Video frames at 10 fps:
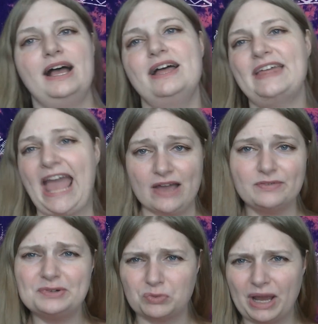They have
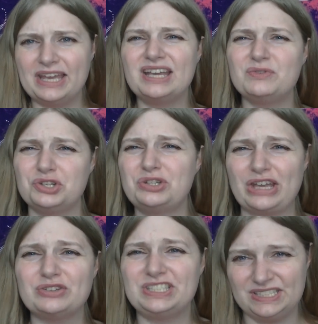them in white where you can
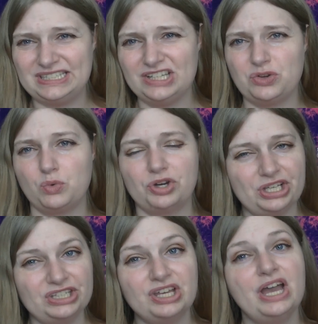actually see the
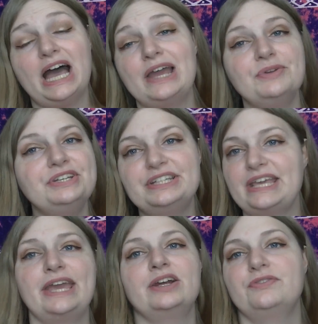wording. I really didn't
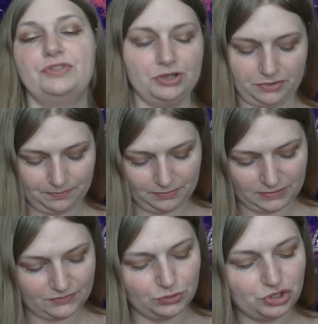care if they're,
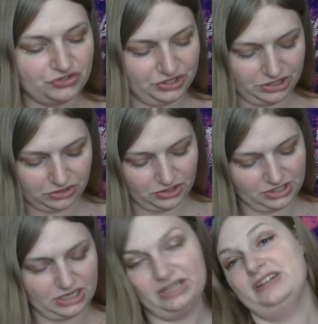if you could see it or
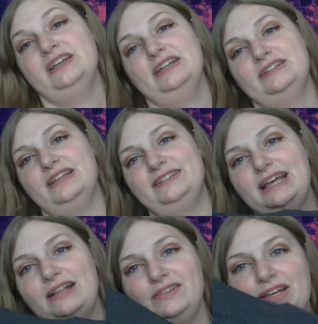not. It's
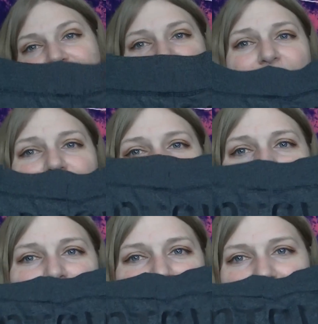not like, you know,
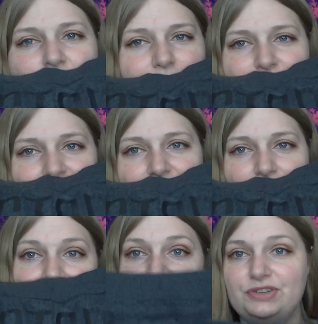I really didn't care
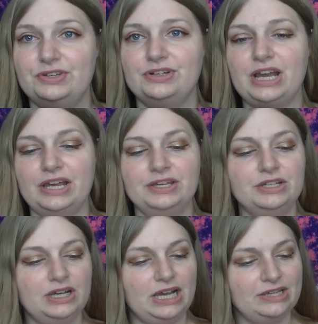if you could see it or not.
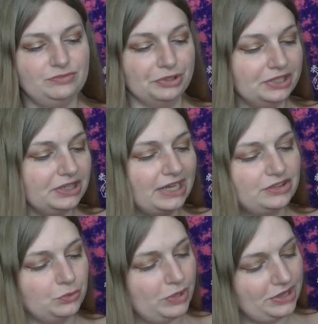I really like
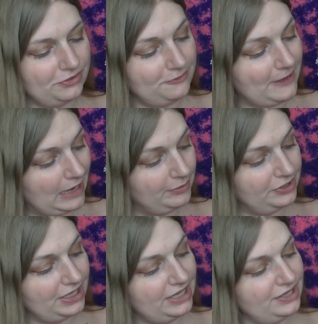the way the
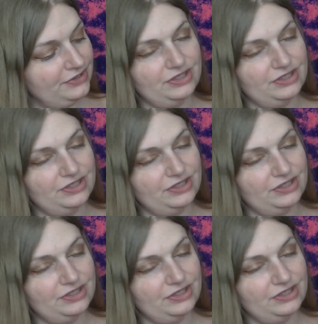fabric is.